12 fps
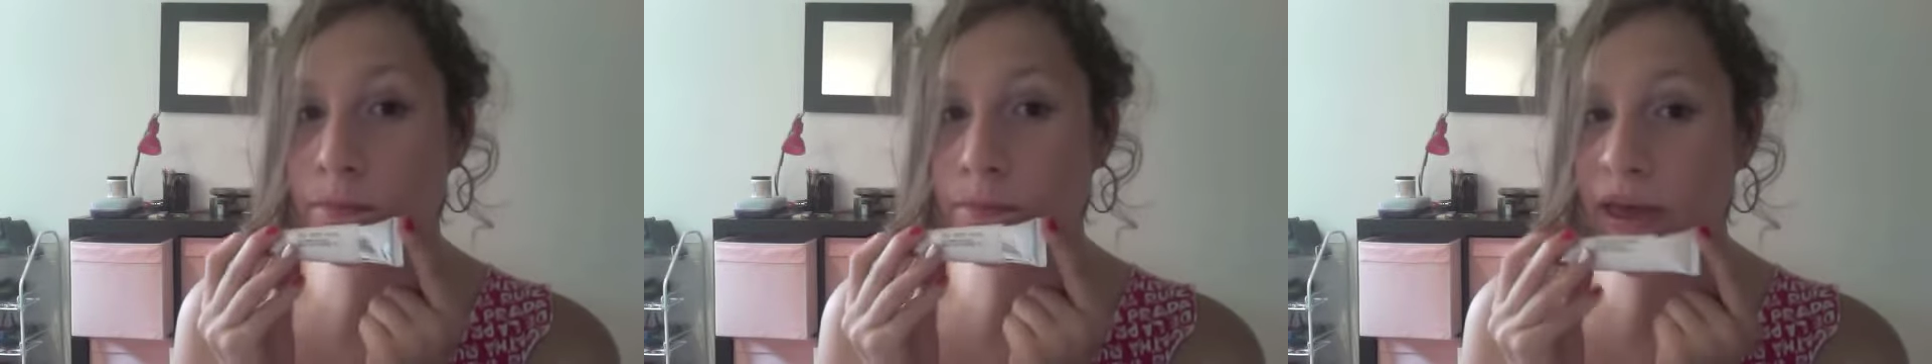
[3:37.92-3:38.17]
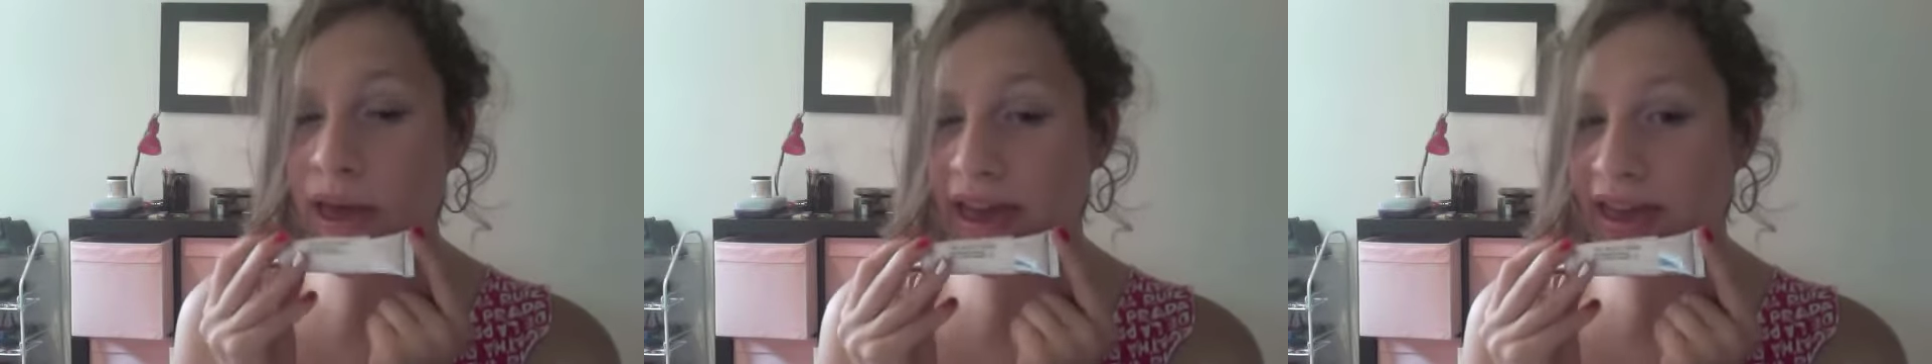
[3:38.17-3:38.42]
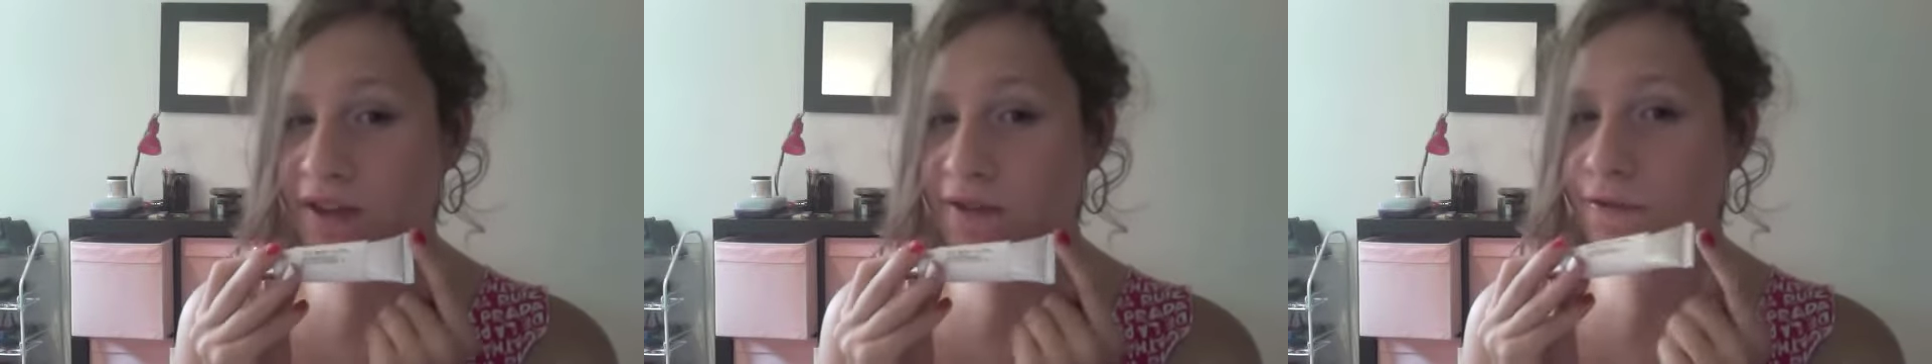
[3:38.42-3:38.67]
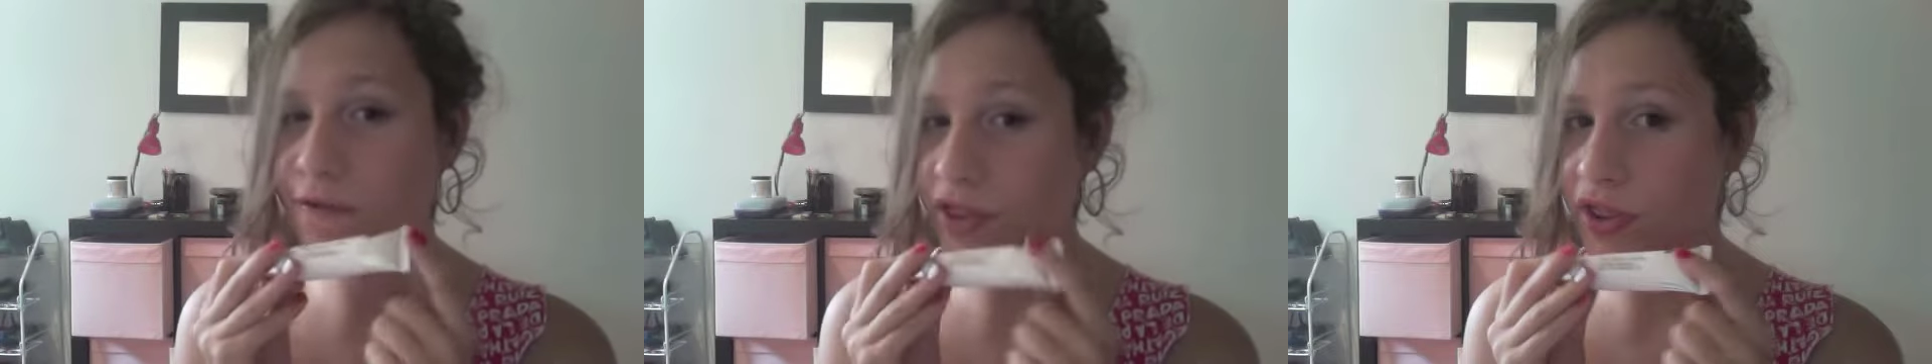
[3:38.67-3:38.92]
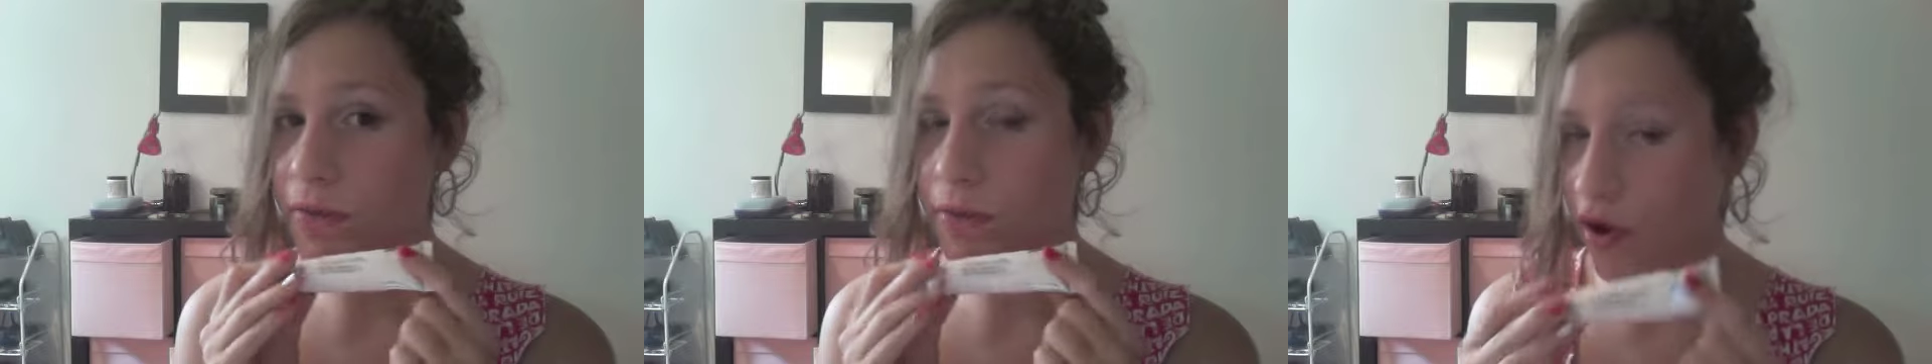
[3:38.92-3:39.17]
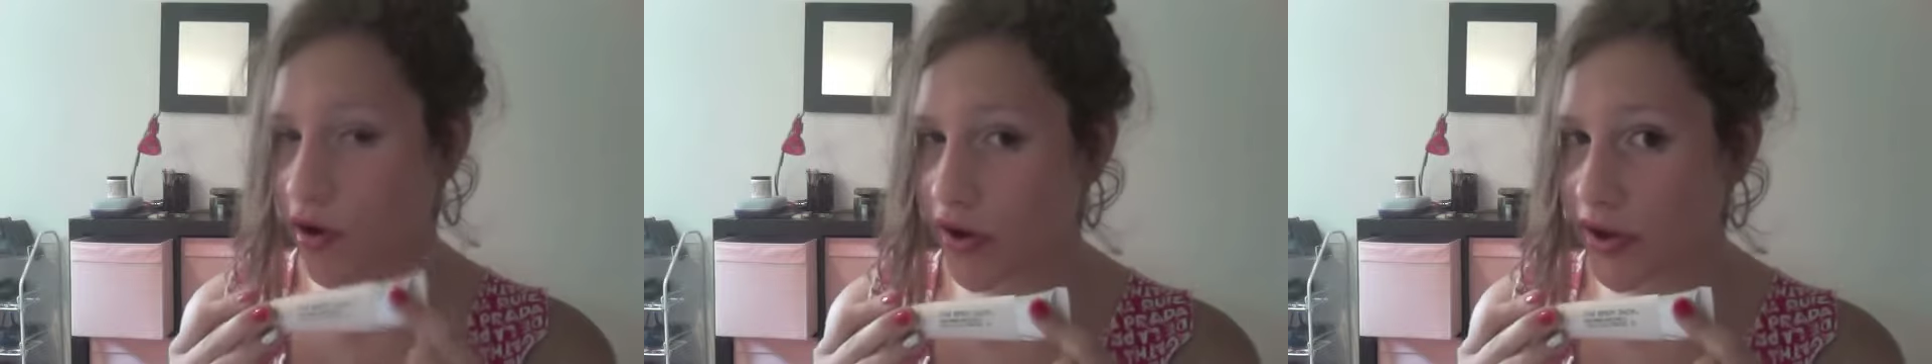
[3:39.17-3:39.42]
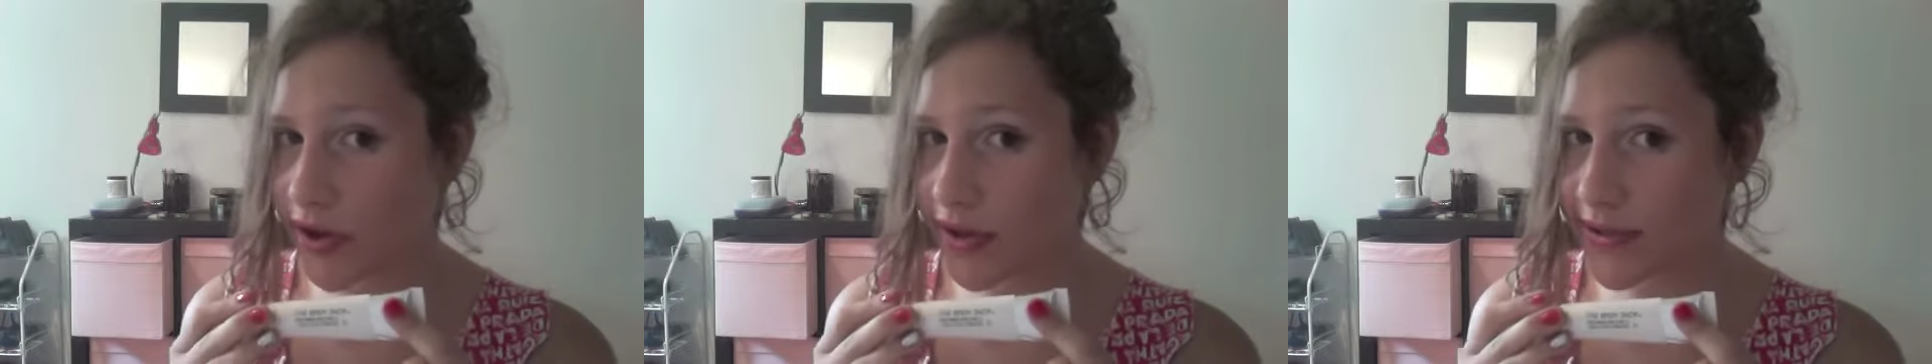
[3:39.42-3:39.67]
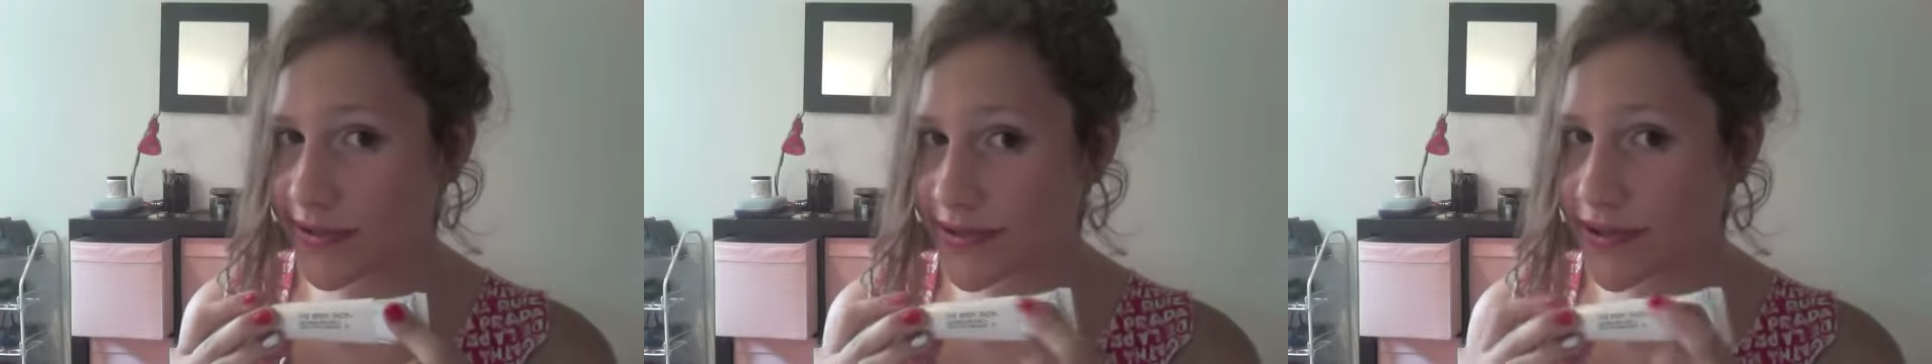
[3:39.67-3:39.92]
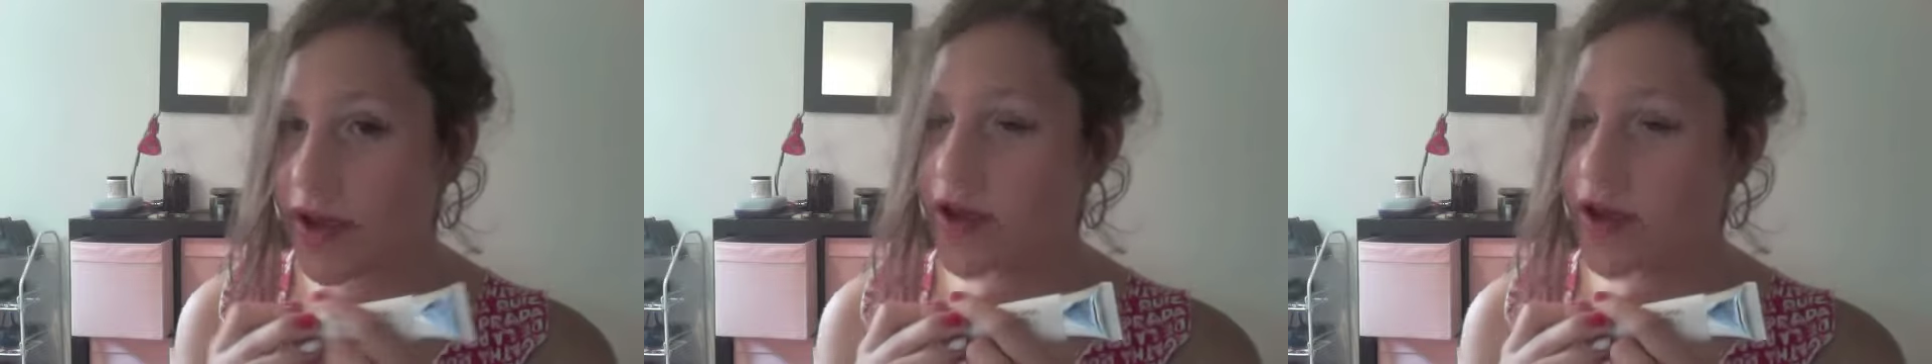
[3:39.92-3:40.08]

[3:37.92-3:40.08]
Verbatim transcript: paying for their products